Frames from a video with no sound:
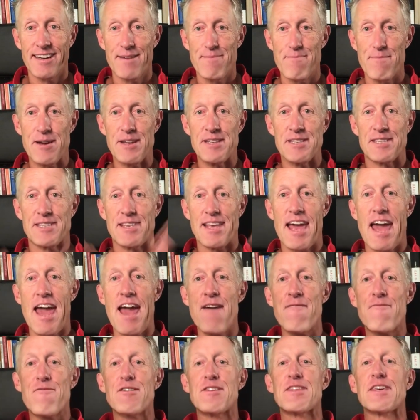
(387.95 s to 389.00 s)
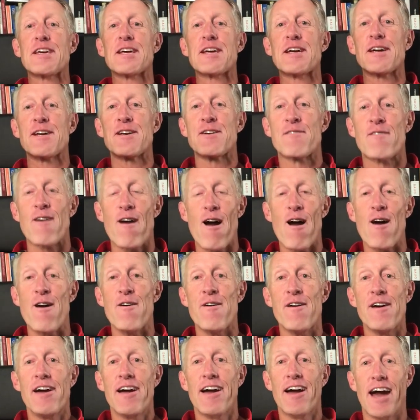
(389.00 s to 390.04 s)
It means everything can grow
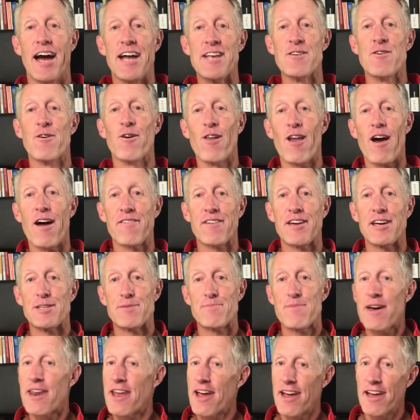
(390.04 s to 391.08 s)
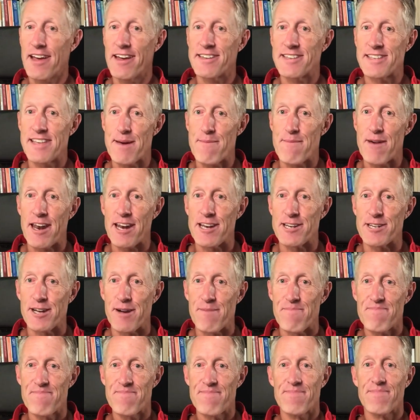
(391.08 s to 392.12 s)
and your life gets better as their manager.
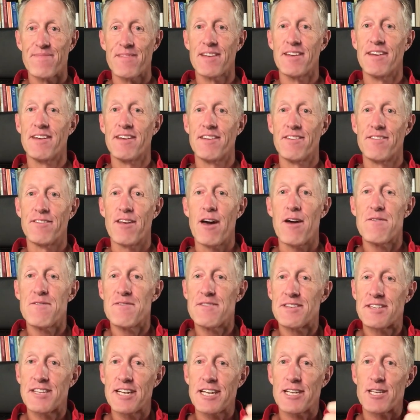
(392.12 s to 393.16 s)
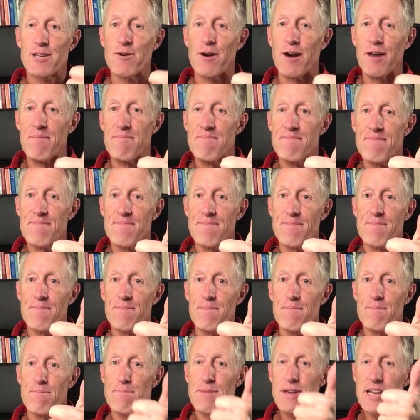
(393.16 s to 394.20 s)
So stick to it.
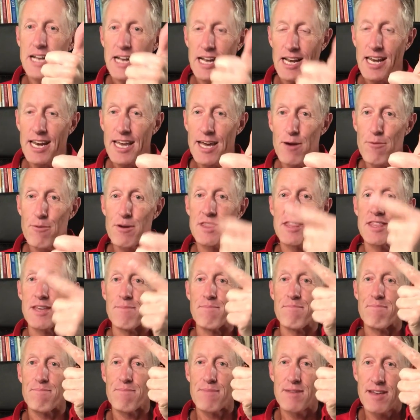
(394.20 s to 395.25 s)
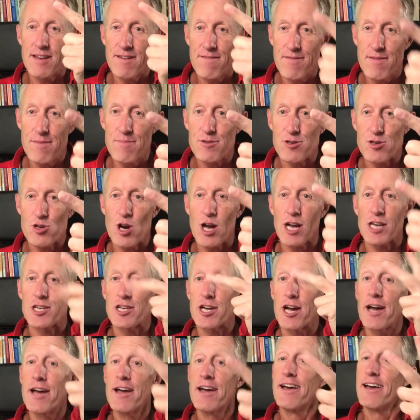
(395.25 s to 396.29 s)
Be clear with them. Give them
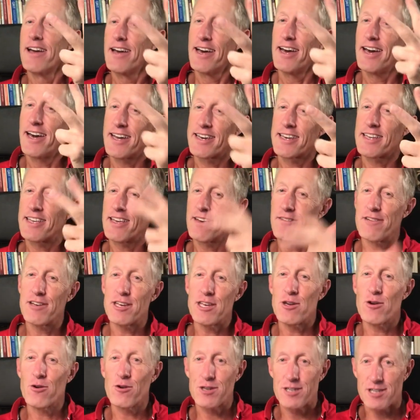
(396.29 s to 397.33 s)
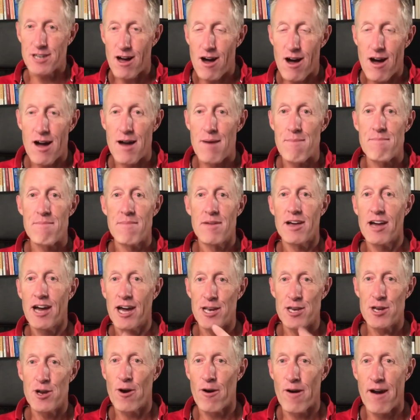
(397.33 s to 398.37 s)
structure and give it your time
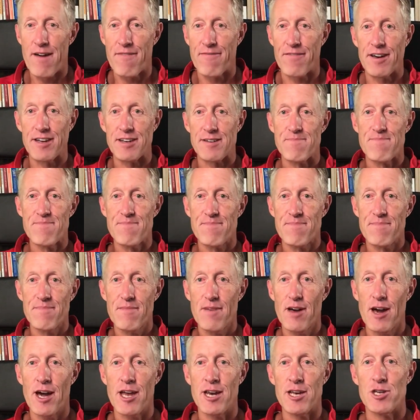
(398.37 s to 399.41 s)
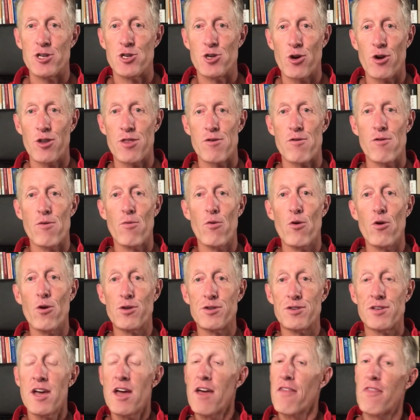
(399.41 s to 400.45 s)
and your effort, and enjoy the
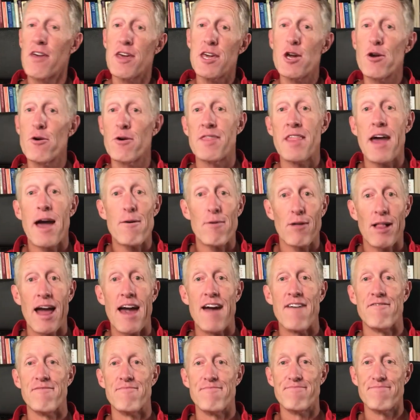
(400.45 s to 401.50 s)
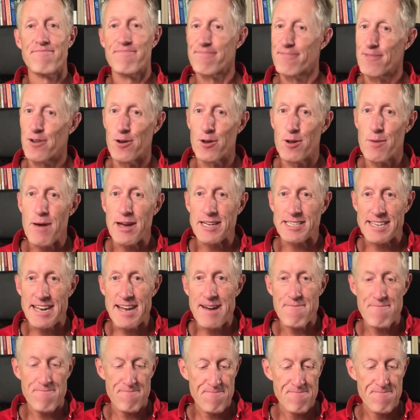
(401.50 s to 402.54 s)
rewards that you and they will have. All the best now.